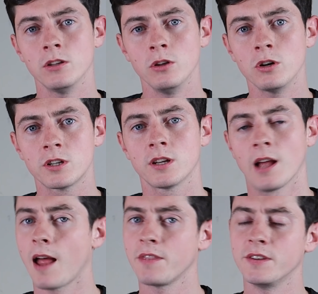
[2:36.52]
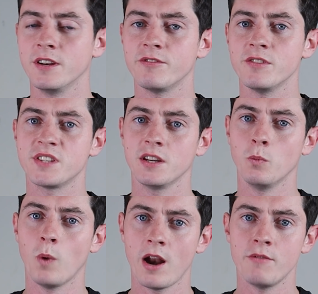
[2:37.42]
a look at the difference
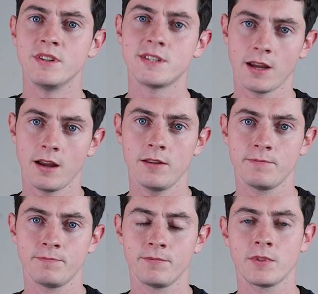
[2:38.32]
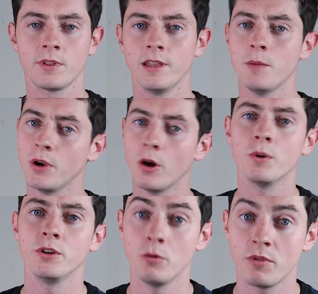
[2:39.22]
in wear and tear. Let me know
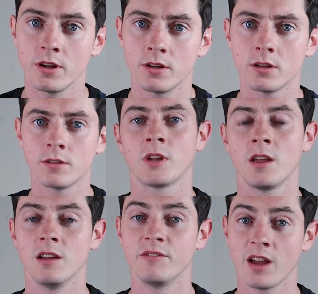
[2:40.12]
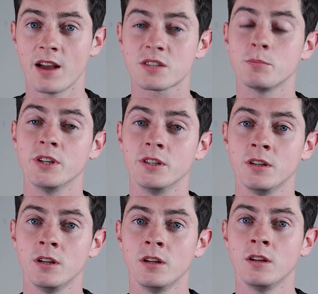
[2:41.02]
what you think. If you ask me,
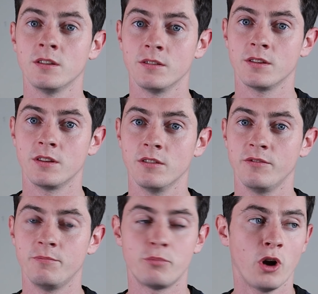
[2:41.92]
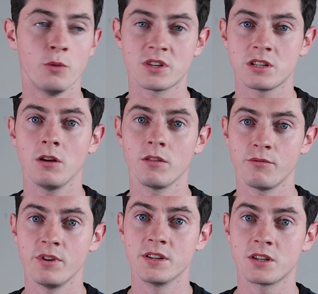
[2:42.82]
the Primus Lite
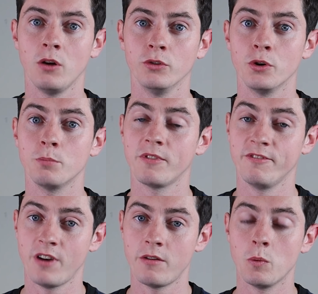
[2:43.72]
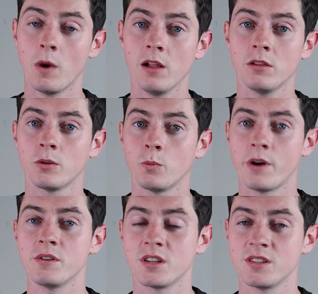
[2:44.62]
3 is holding up very well,
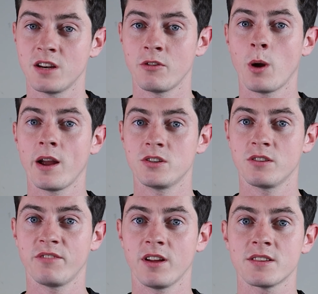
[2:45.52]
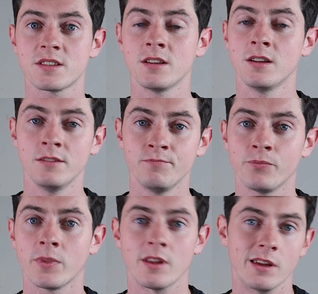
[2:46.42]
whereas the Xero HFS
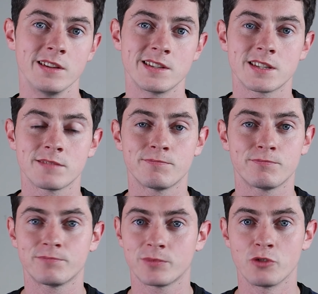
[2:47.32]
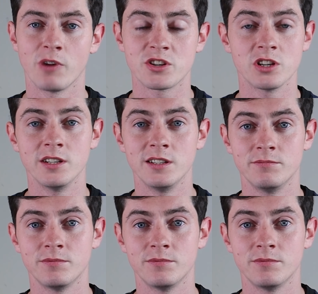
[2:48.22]
is gradually